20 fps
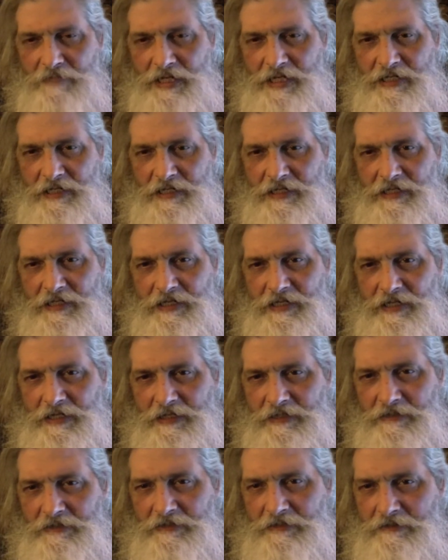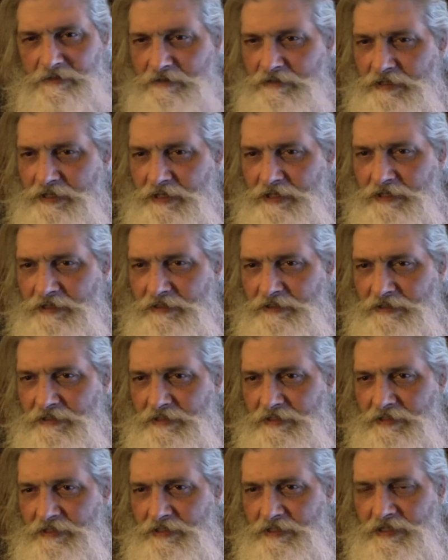might get in there
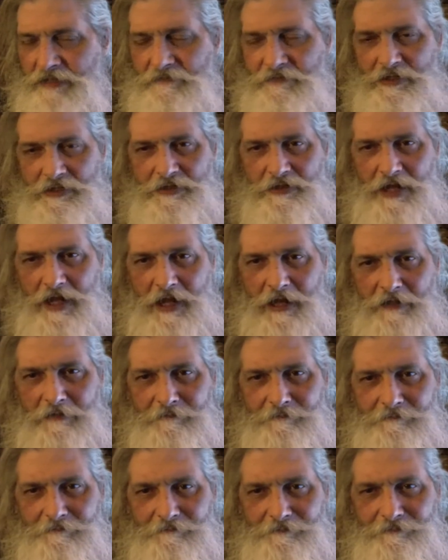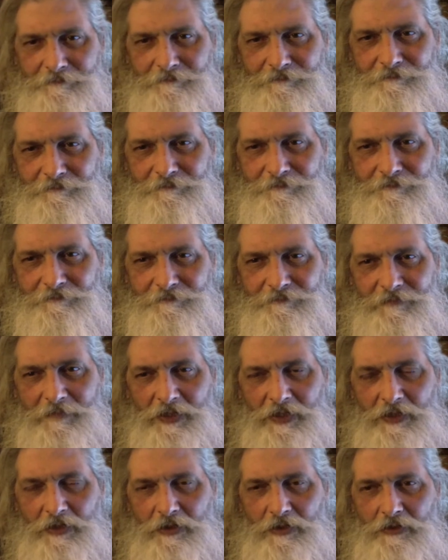and give it a shot.
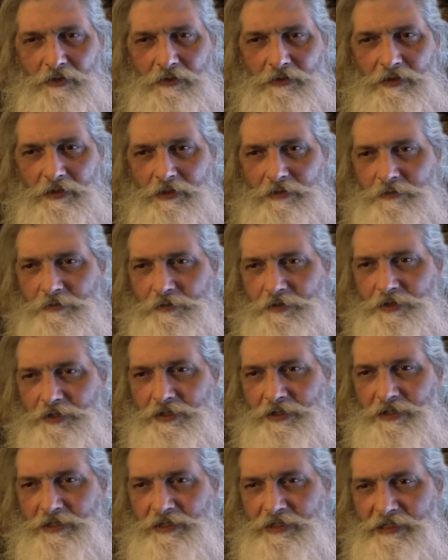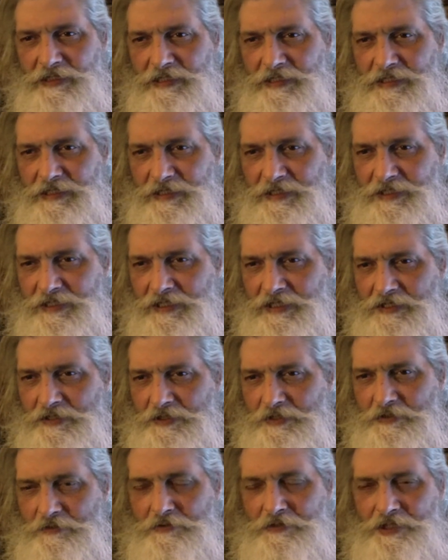Who knows?
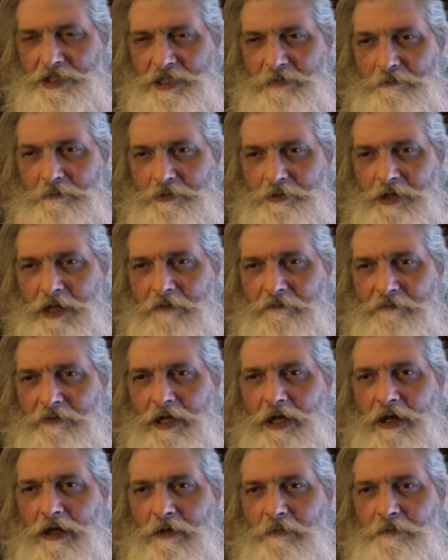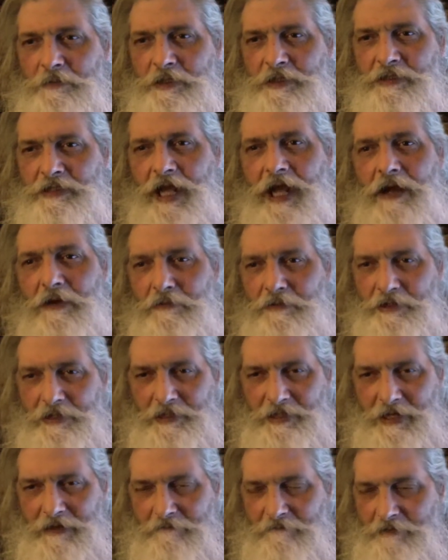Things do seem to have calmed down
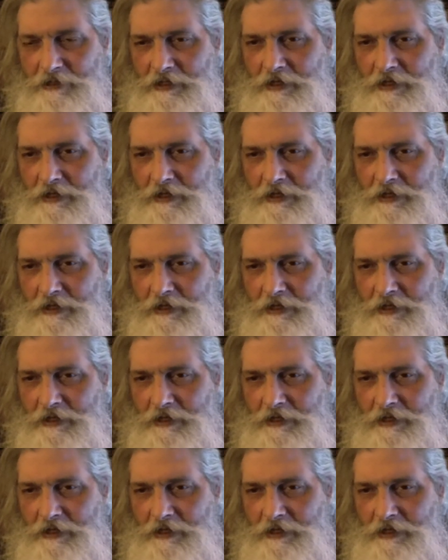in that